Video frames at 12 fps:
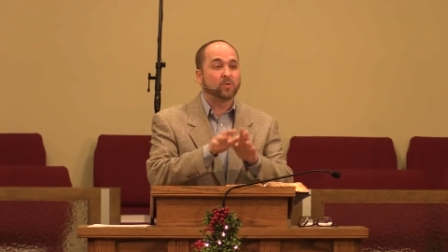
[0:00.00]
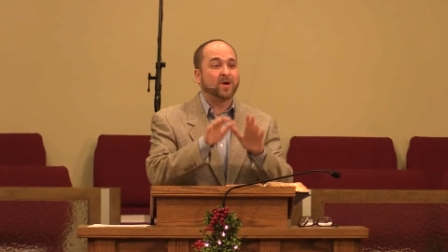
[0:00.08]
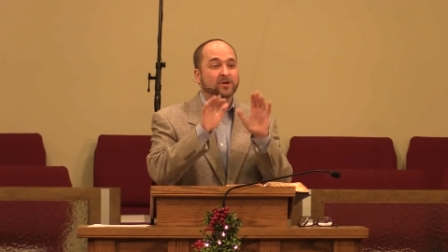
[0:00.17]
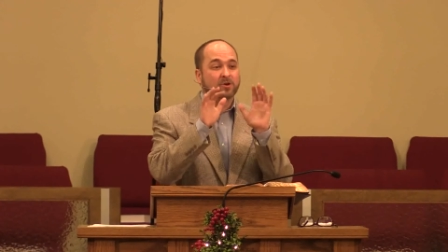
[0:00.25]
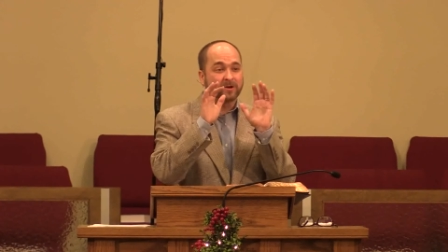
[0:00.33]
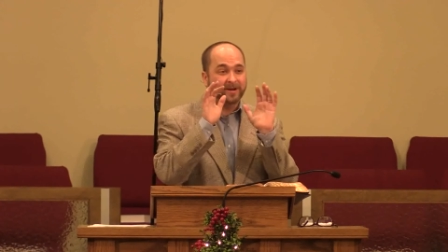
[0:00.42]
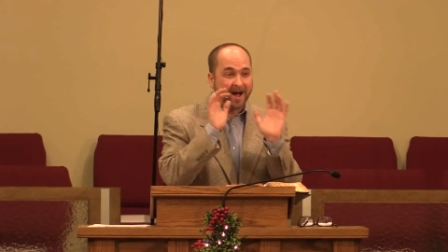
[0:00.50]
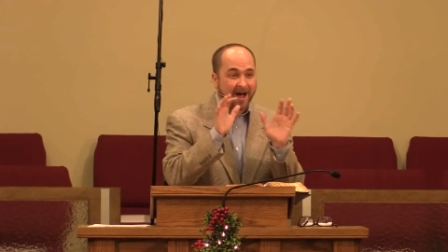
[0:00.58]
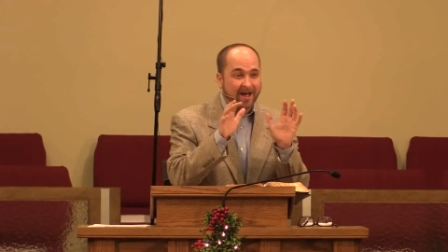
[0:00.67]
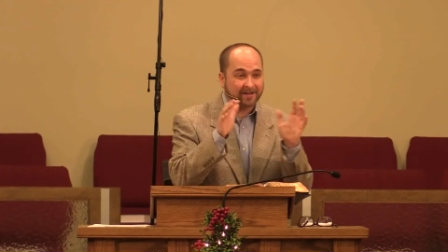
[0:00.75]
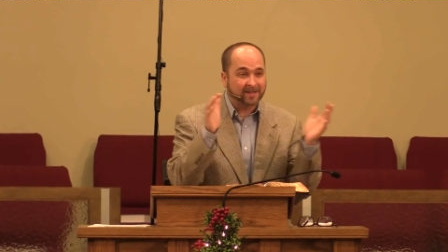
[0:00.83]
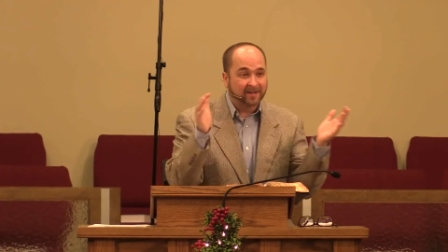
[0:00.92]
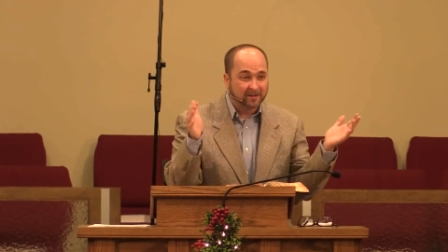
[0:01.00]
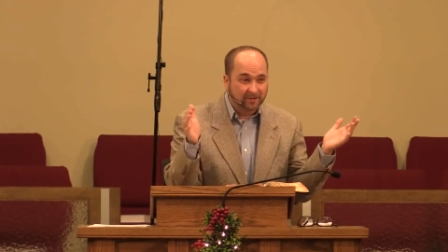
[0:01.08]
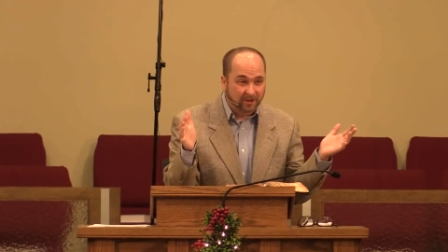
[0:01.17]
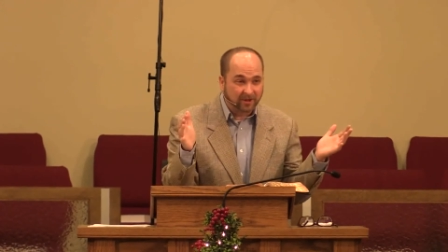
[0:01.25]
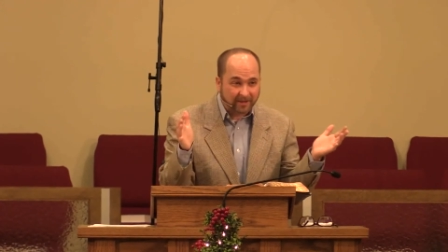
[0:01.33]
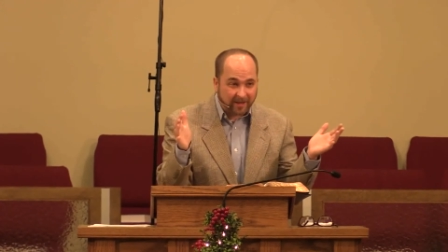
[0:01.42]
When you're not
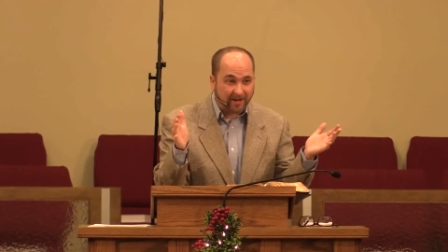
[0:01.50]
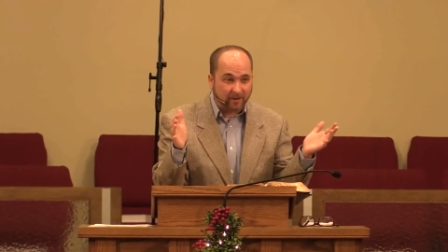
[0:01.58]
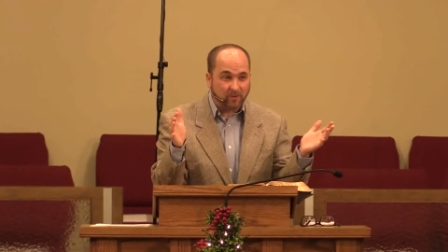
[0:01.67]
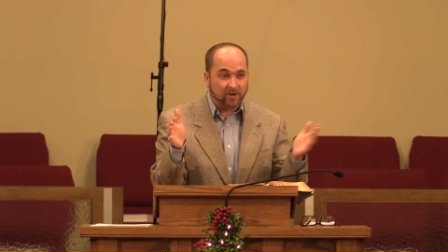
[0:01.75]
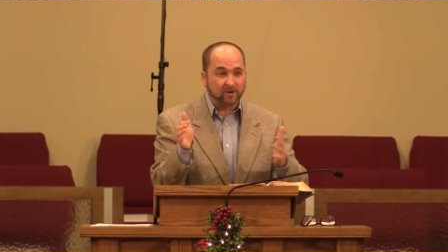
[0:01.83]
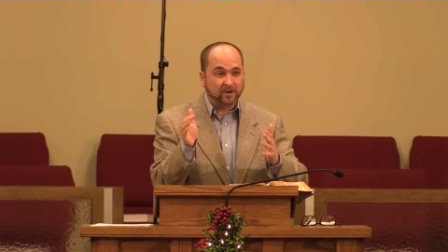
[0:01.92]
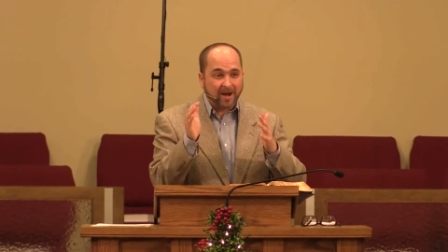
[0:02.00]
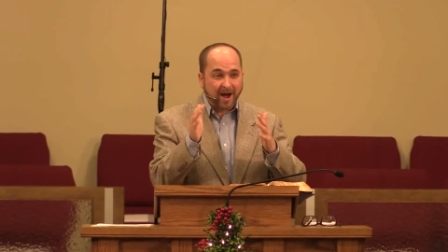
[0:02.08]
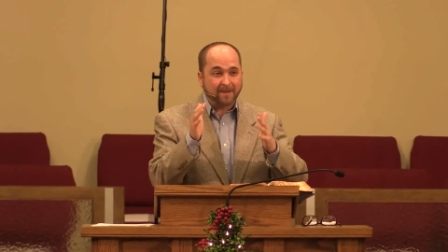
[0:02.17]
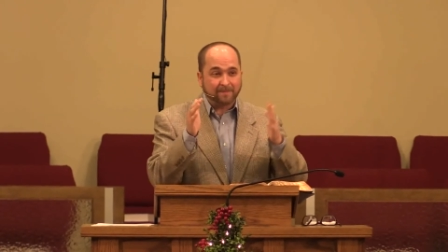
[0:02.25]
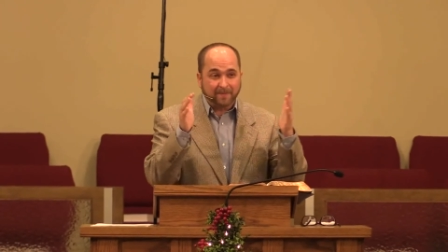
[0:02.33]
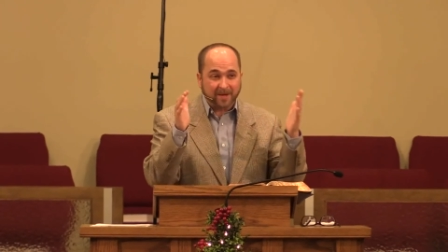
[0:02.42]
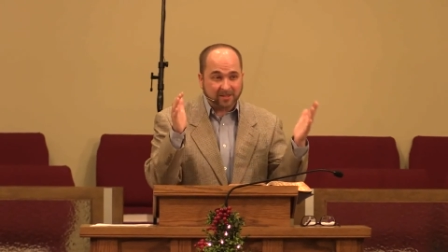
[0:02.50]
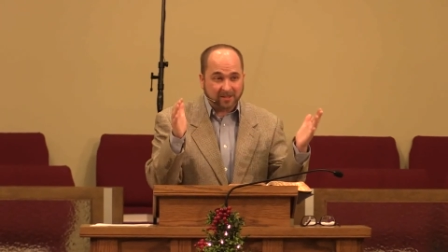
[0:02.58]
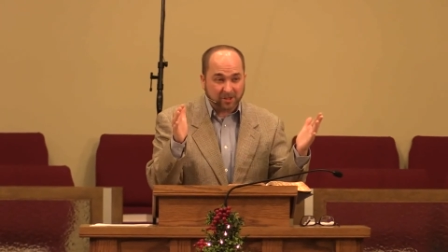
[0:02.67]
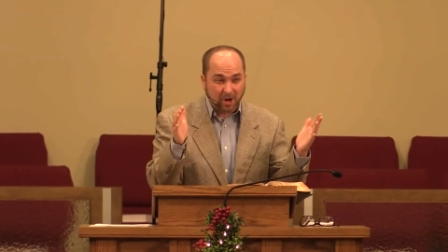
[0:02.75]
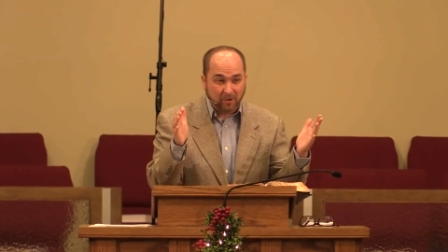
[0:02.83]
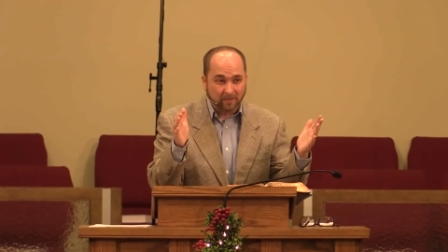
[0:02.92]
looking, when you're not being
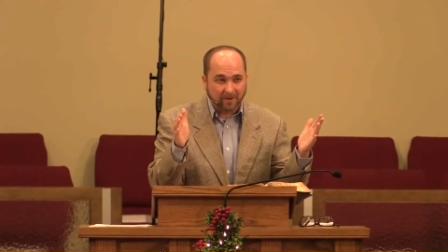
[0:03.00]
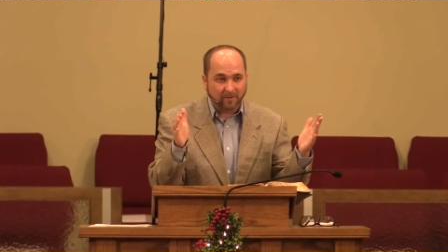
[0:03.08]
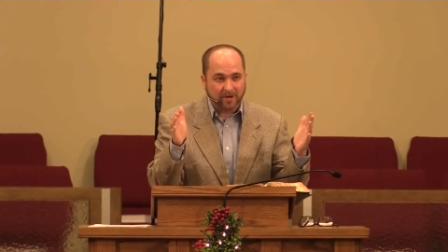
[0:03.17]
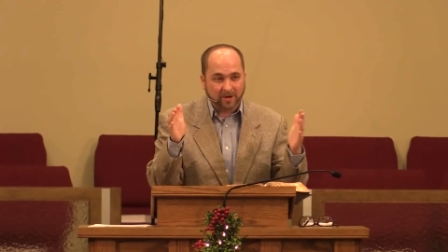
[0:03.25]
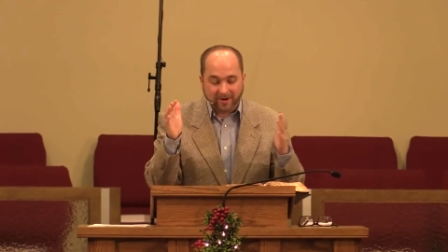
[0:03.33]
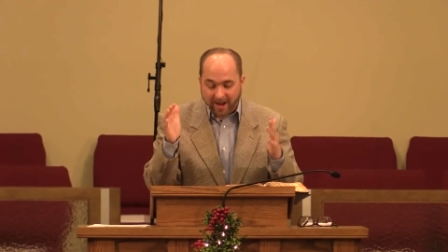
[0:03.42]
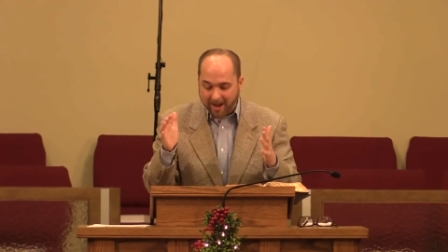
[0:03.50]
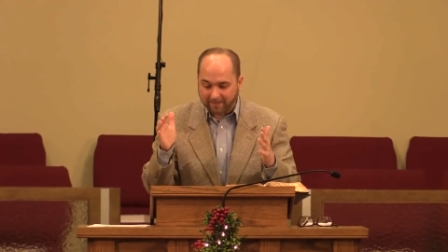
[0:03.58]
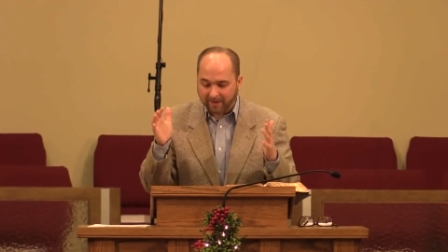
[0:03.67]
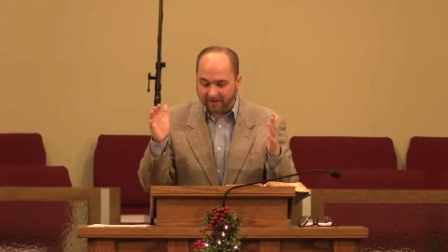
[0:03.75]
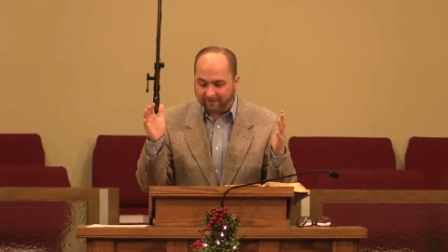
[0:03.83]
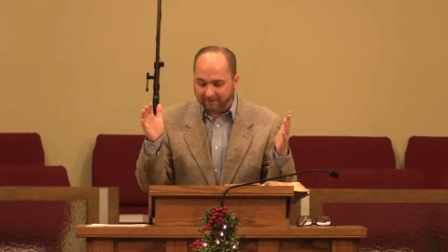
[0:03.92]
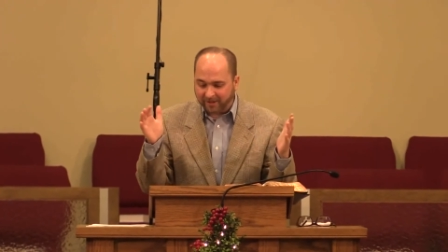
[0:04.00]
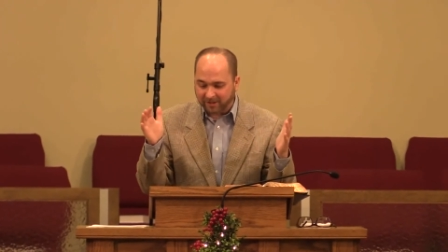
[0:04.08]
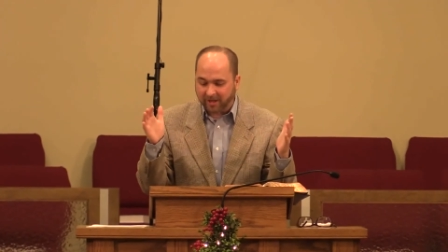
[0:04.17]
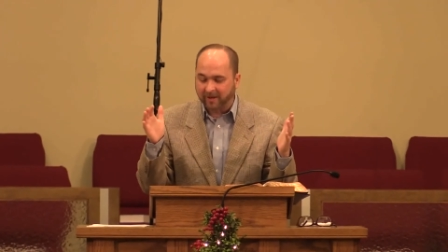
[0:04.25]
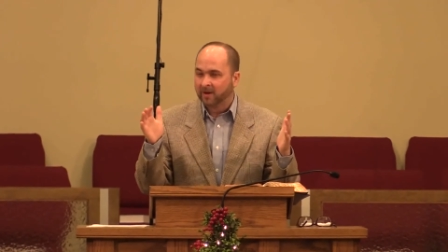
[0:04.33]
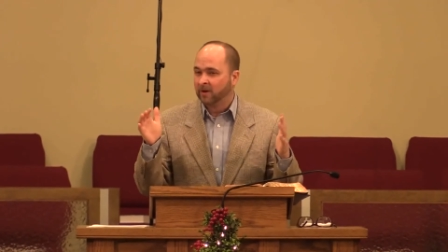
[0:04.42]
sober, when you're not being
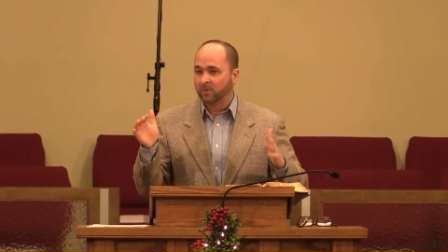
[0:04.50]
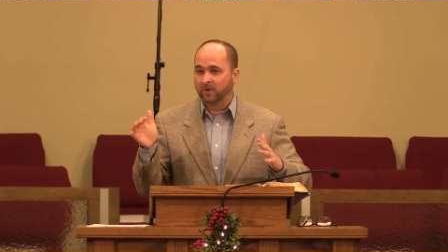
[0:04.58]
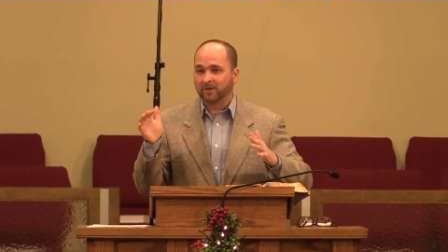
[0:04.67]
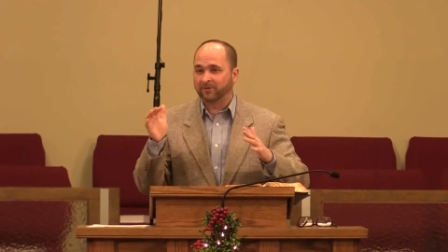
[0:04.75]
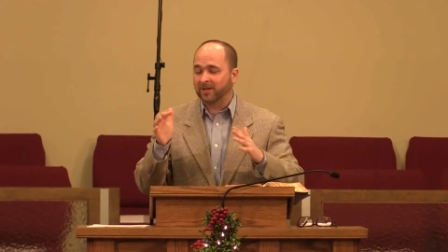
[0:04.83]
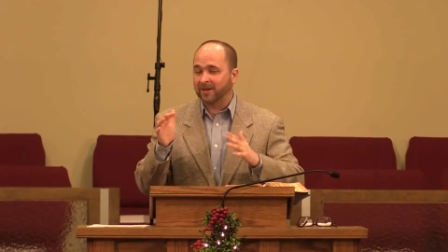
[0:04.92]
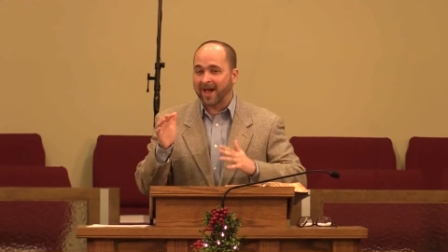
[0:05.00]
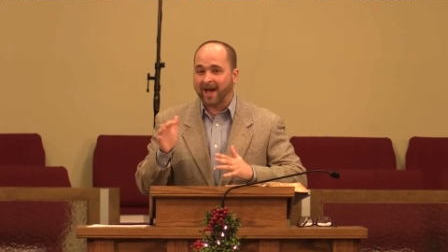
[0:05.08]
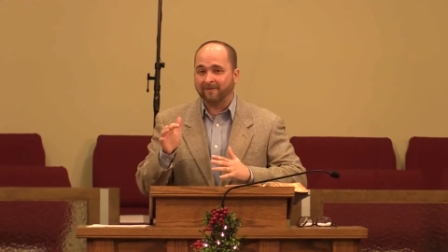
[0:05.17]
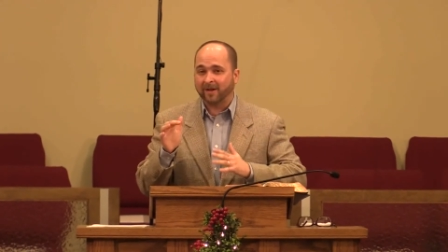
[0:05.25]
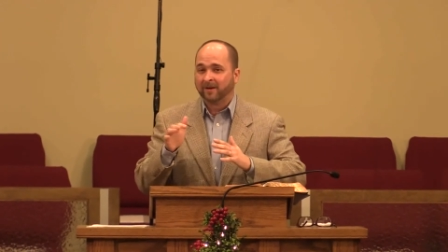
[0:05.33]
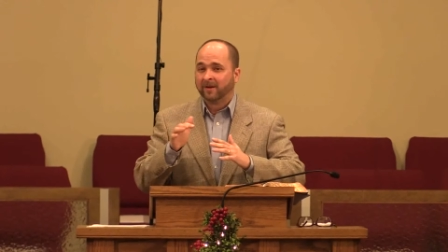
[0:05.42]
vigilant, when you think you have it